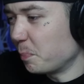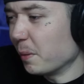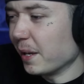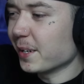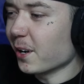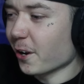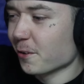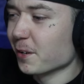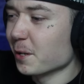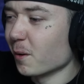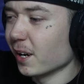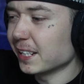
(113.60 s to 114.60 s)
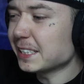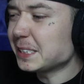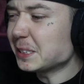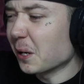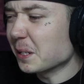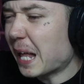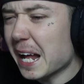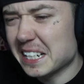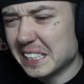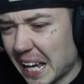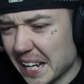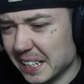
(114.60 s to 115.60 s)
Beacon Rewind, let's start
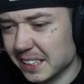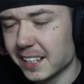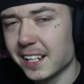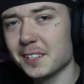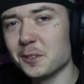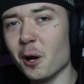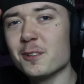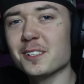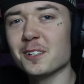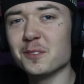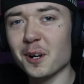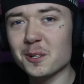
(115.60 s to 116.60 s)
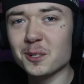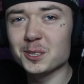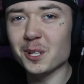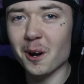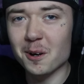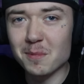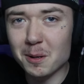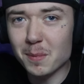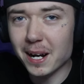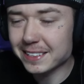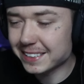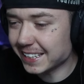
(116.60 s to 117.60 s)
that again. Those are the vocals that I
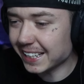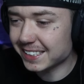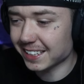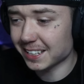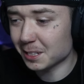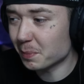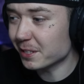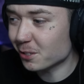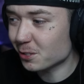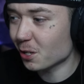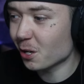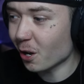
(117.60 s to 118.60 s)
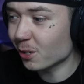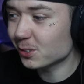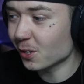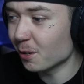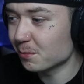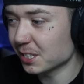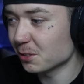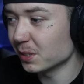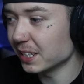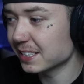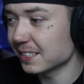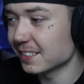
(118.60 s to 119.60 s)
remember. Jesus, it's been such a long time since
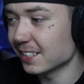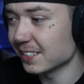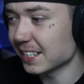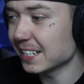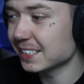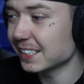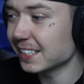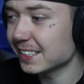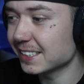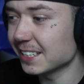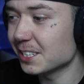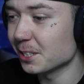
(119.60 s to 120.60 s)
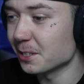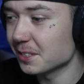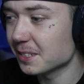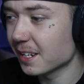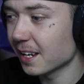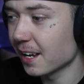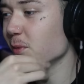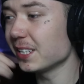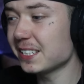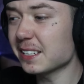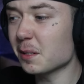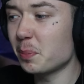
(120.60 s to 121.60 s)
we listened to those AC/DC tunes.
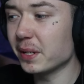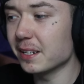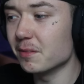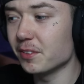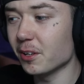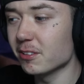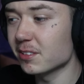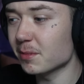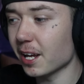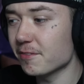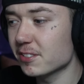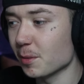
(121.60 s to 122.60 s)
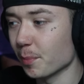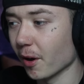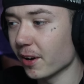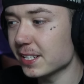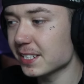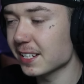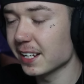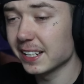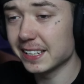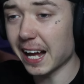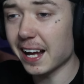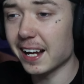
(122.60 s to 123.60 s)
But this has a billion views, I'm not even surprised.
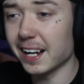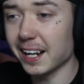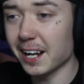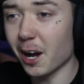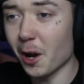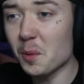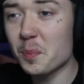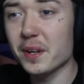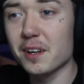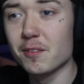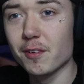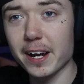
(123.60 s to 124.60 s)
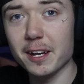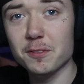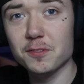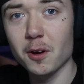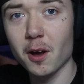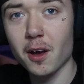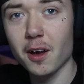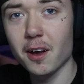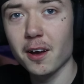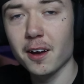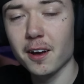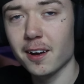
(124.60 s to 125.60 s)
That opening riff,
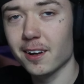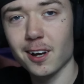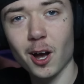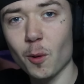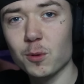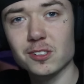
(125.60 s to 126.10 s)
I